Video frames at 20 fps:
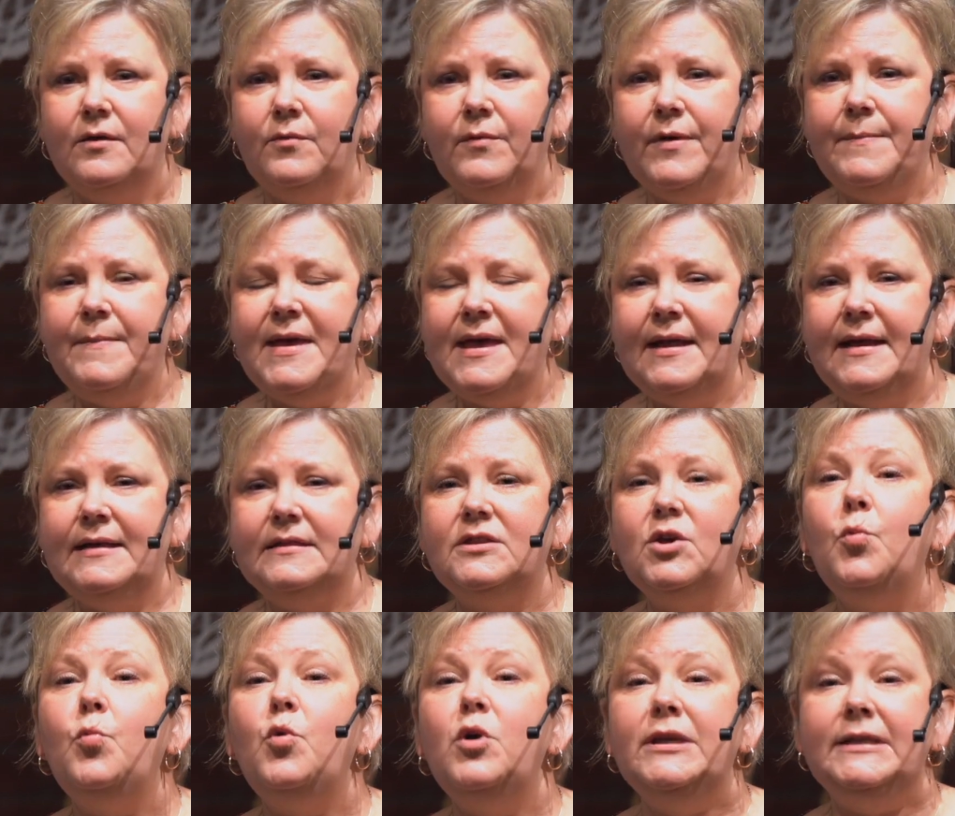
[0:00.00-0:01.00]
We met at
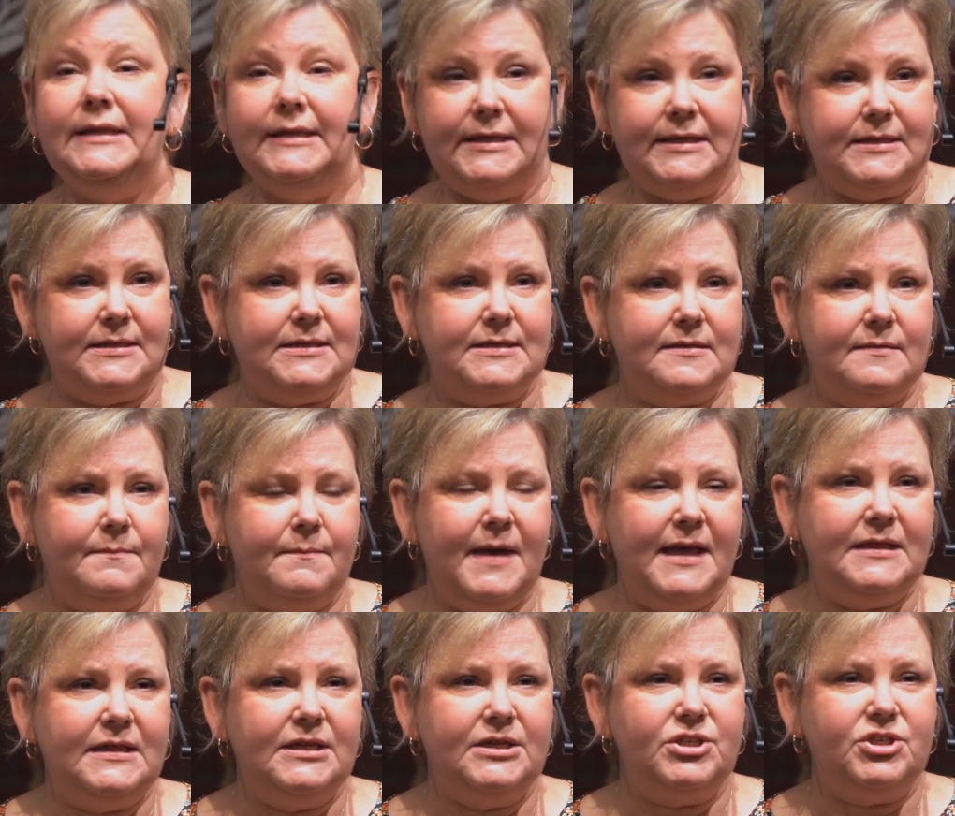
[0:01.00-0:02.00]
the Woodlands
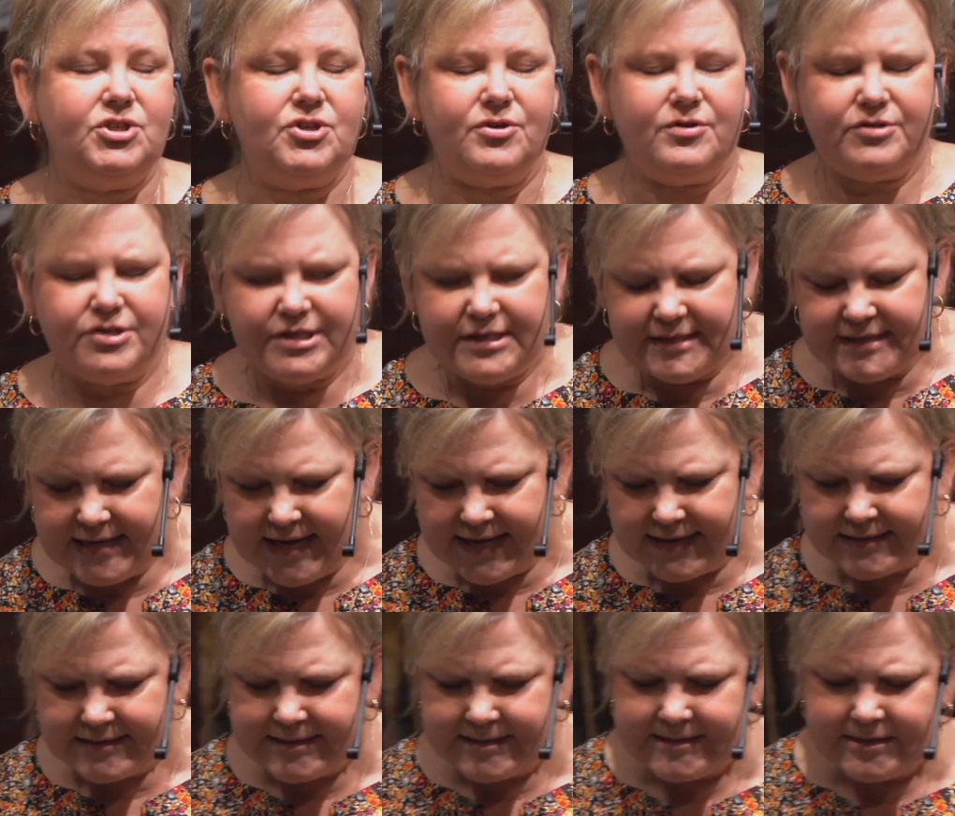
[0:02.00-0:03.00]
Methodist Church in
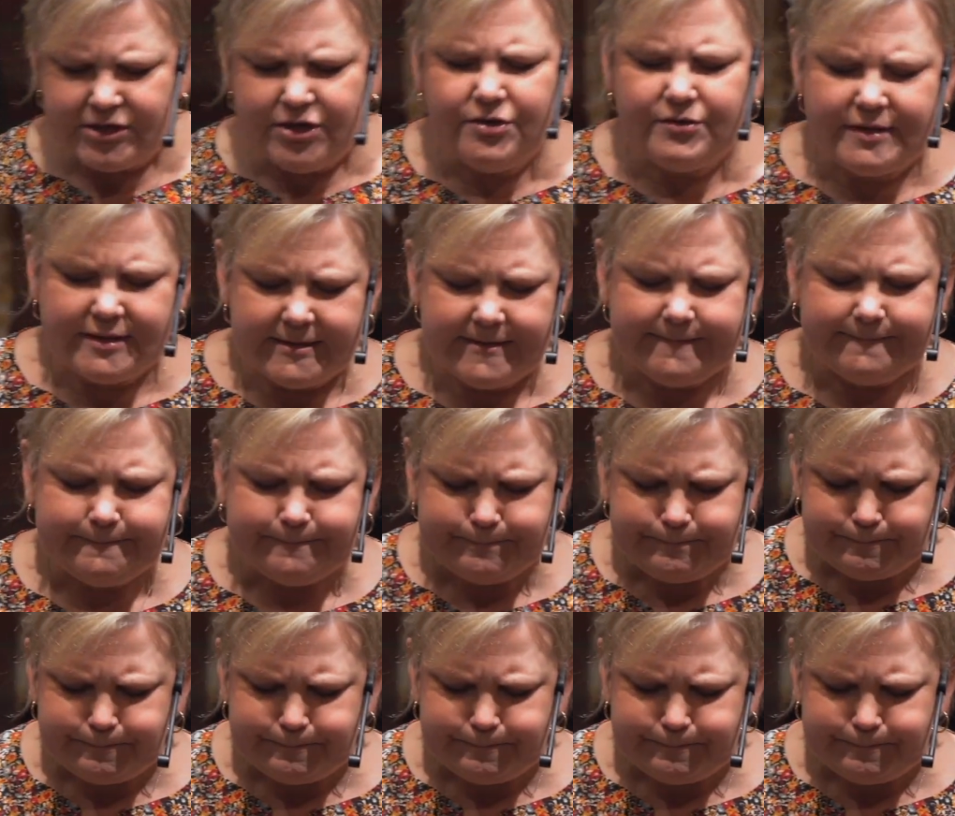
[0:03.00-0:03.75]
Texas, Houston.